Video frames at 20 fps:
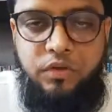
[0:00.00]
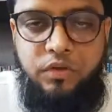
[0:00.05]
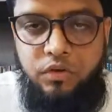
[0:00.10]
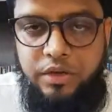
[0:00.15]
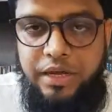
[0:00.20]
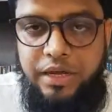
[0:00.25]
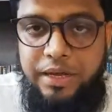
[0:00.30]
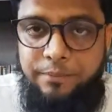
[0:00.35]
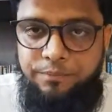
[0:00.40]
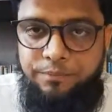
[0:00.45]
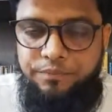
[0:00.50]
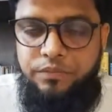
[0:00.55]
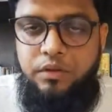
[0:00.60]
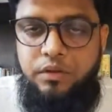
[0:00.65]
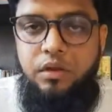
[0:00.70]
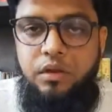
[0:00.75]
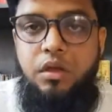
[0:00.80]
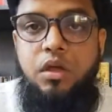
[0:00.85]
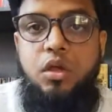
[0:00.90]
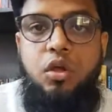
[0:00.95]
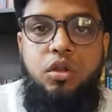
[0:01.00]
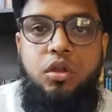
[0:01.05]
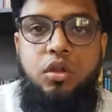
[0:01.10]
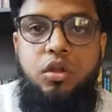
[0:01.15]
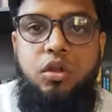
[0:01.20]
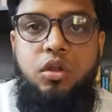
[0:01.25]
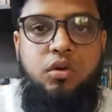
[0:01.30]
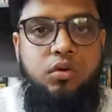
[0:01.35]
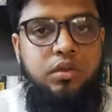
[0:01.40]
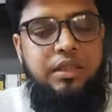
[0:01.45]
Okay,
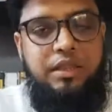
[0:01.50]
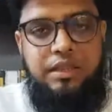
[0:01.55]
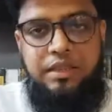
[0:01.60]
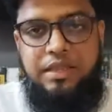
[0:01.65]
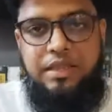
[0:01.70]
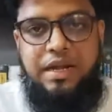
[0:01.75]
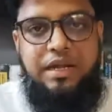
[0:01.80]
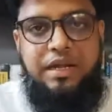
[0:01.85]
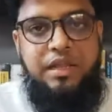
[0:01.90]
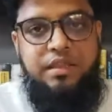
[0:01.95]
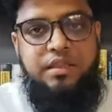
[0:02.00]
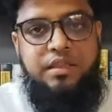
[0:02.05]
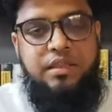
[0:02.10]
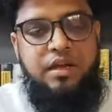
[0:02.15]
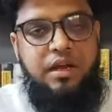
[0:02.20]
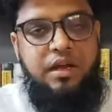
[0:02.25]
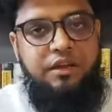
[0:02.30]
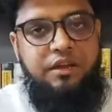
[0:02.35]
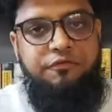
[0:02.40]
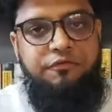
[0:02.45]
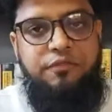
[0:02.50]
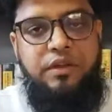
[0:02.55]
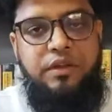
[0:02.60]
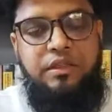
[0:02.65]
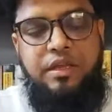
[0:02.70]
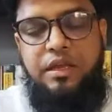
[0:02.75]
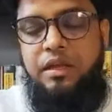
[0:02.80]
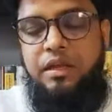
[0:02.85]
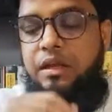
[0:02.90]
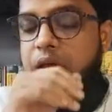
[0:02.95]
so that is a different
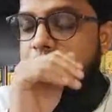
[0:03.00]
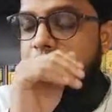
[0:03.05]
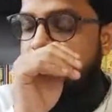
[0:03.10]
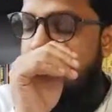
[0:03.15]
thing.